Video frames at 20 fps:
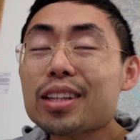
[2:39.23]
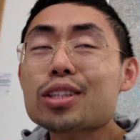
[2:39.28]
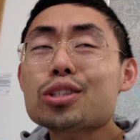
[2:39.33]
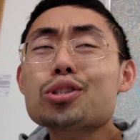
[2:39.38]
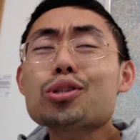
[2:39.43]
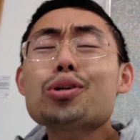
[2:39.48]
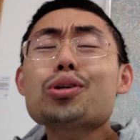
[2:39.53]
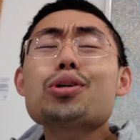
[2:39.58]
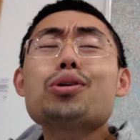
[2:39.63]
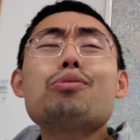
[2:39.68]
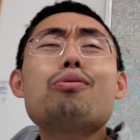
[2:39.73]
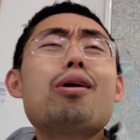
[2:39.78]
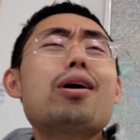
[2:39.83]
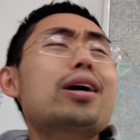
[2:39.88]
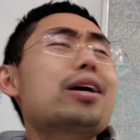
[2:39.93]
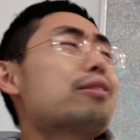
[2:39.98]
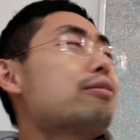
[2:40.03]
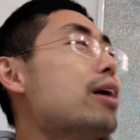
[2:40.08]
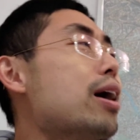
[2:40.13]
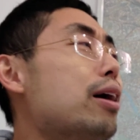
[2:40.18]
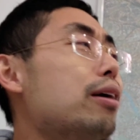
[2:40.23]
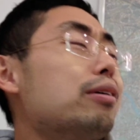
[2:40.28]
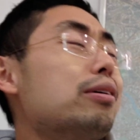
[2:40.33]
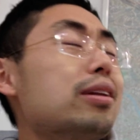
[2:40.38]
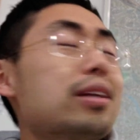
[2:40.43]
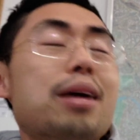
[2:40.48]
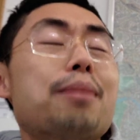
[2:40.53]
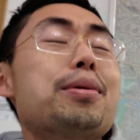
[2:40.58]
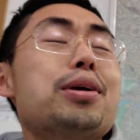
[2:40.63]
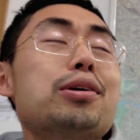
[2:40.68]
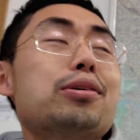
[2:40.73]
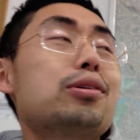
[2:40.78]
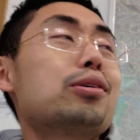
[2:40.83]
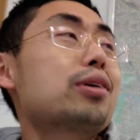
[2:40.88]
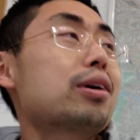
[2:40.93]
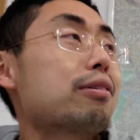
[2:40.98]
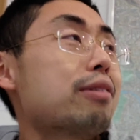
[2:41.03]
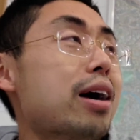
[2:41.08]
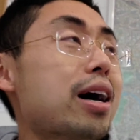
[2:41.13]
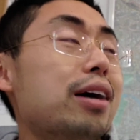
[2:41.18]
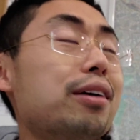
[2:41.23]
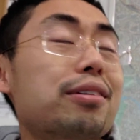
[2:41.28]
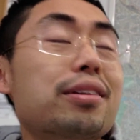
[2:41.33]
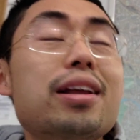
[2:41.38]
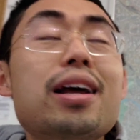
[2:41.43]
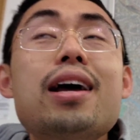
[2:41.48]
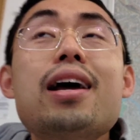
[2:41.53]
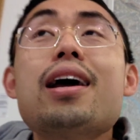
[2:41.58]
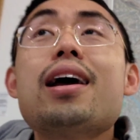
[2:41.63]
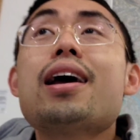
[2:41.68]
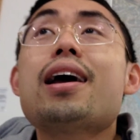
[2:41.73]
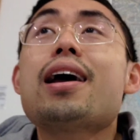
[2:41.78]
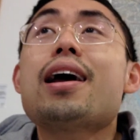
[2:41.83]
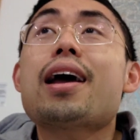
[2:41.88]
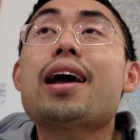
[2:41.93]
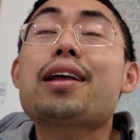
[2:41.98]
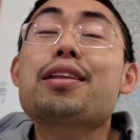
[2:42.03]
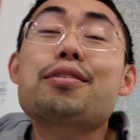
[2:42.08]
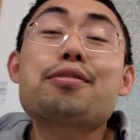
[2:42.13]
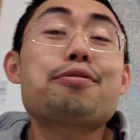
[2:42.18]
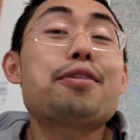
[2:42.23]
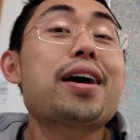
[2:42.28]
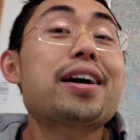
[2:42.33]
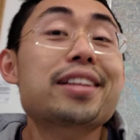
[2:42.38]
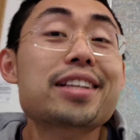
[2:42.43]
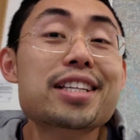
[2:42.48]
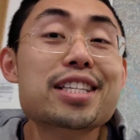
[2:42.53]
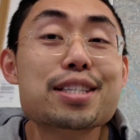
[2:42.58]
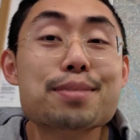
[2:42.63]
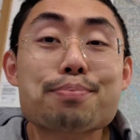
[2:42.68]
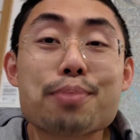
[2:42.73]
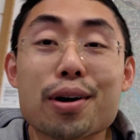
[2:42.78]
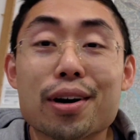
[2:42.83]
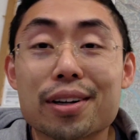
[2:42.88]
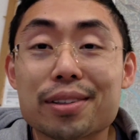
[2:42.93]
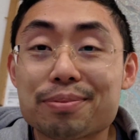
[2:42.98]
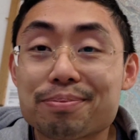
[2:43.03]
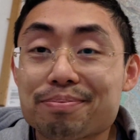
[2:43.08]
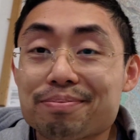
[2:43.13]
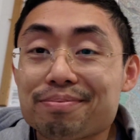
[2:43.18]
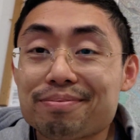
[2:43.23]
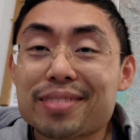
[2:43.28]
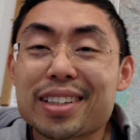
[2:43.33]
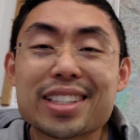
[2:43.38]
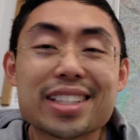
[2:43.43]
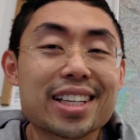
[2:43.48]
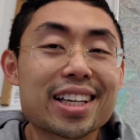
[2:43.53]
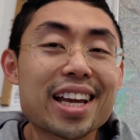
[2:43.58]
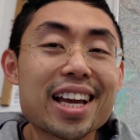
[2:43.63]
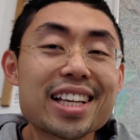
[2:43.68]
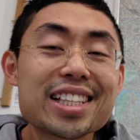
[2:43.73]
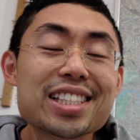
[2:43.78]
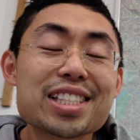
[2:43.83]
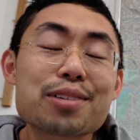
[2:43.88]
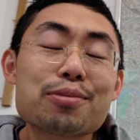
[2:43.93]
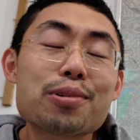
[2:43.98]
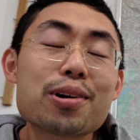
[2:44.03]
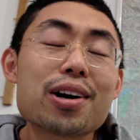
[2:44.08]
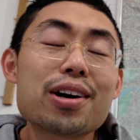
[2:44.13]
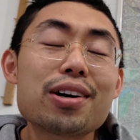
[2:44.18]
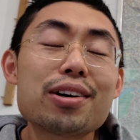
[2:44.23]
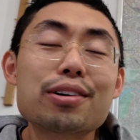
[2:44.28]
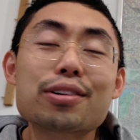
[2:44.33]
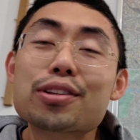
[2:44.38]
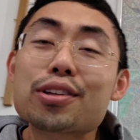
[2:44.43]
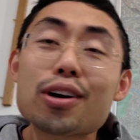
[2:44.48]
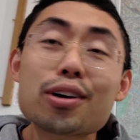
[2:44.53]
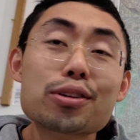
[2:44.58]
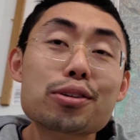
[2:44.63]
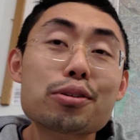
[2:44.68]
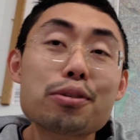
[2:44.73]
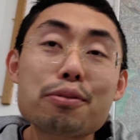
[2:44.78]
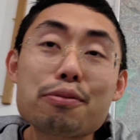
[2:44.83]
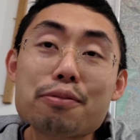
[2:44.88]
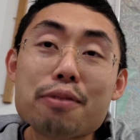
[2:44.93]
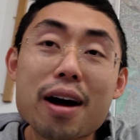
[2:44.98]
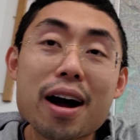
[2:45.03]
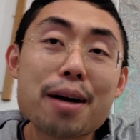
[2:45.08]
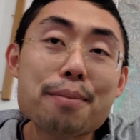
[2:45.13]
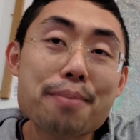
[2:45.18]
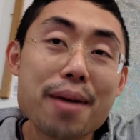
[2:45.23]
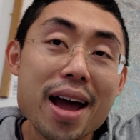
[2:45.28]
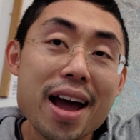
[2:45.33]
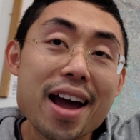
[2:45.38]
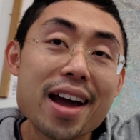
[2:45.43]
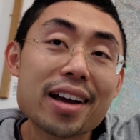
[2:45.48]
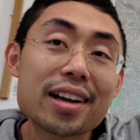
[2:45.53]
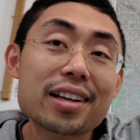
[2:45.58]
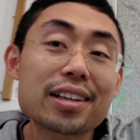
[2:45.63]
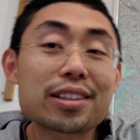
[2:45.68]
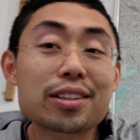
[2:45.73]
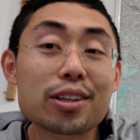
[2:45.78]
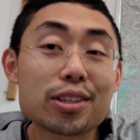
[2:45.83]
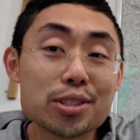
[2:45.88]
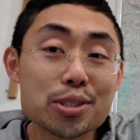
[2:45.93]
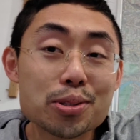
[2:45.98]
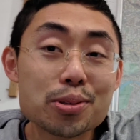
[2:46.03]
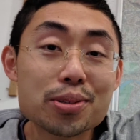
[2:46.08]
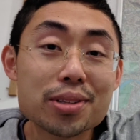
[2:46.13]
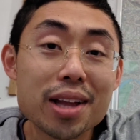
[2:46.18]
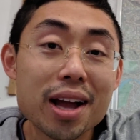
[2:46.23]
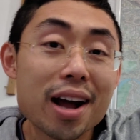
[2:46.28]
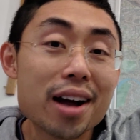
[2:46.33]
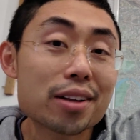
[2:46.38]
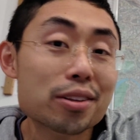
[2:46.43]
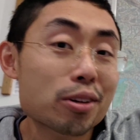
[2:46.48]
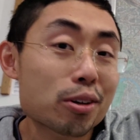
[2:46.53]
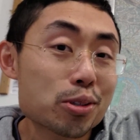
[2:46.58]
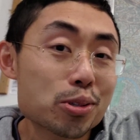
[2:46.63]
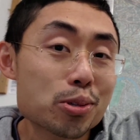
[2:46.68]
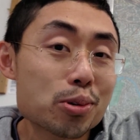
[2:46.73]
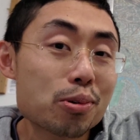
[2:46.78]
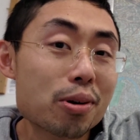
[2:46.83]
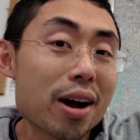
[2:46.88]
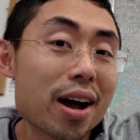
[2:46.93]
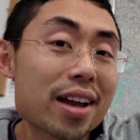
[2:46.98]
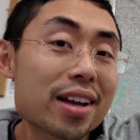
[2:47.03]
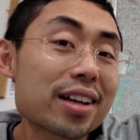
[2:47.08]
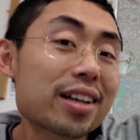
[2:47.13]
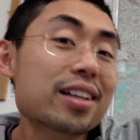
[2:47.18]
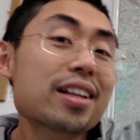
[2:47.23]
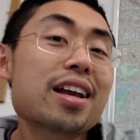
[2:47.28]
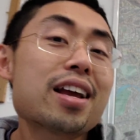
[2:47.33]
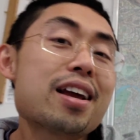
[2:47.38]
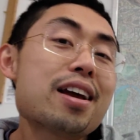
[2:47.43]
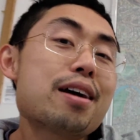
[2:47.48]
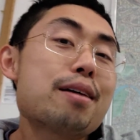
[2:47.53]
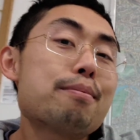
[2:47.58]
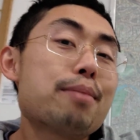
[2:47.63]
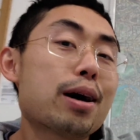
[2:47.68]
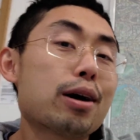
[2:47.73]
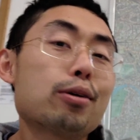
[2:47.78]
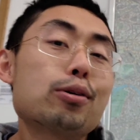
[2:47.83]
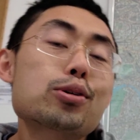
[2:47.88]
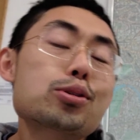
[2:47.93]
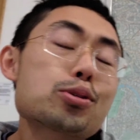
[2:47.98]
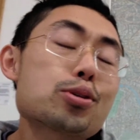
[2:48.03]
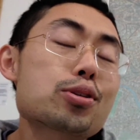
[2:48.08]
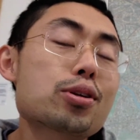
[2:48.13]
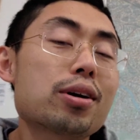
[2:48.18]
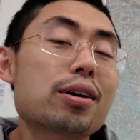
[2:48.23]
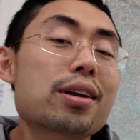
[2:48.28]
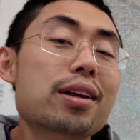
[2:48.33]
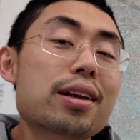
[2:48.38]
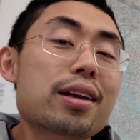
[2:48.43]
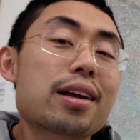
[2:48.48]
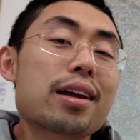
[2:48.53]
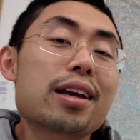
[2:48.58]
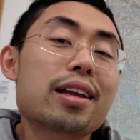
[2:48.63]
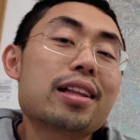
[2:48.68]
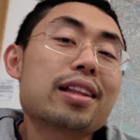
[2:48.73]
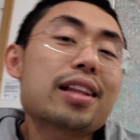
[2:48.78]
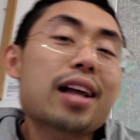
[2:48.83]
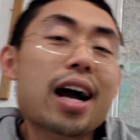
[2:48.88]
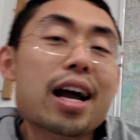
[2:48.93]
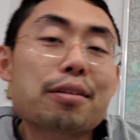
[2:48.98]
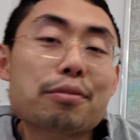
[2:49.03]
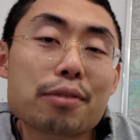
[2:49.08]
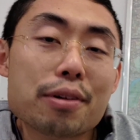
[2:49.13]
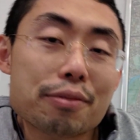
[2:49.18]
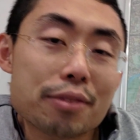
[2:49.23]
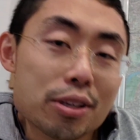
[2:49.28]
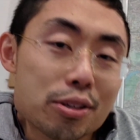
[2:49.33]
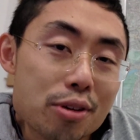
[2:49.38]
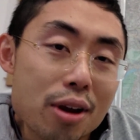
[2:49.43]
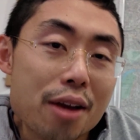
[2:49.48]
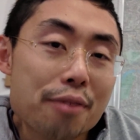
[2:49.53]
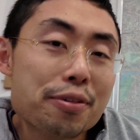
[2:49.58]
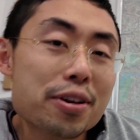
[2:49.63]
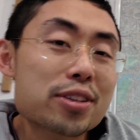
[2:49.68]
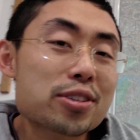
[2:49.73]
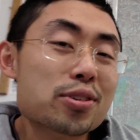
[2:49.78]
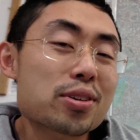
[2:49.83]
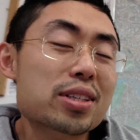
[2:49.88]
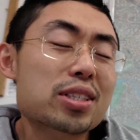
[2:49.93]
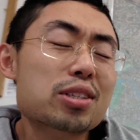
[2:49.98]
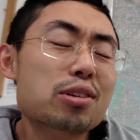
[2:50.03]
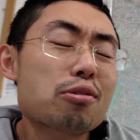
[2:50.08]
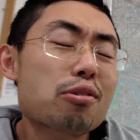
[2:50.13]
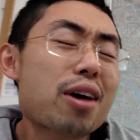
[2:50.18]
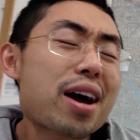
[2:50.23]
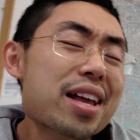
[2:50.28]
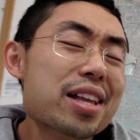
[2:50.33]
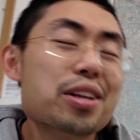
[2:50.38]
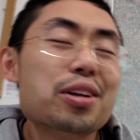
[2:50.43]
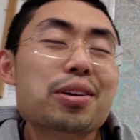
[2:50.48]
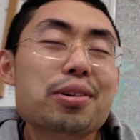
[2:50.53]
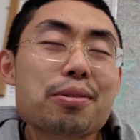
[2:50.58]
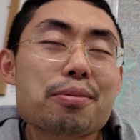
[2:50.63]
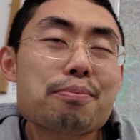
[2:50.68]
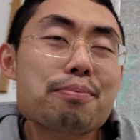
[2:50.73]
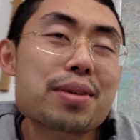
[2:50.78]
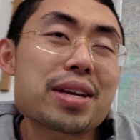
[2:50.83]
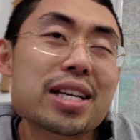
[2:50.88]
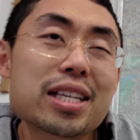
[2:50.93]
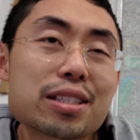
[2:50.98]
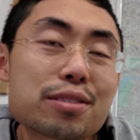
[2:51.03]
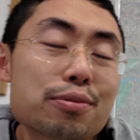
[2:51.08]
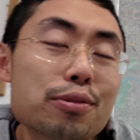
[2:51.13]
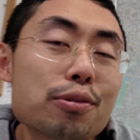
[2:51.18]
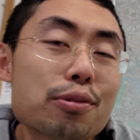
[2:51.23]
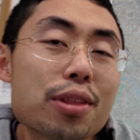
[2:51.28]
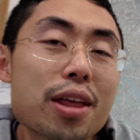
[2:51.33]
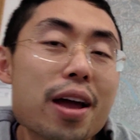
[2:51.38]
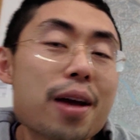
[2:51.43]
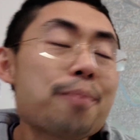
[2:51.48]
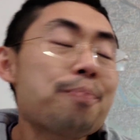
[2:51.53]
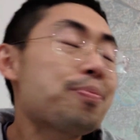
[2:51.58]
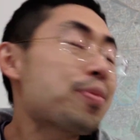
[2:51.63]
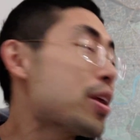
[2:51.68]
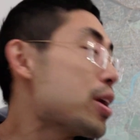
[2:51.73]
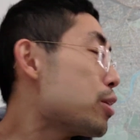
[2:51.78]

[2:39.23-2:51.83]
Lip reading: So you walk around, you look around, and you find this spot. It's against the wall, not too far back, not so dark, not so quiet, but also not in line with the traffic, so it's quite peaceful there.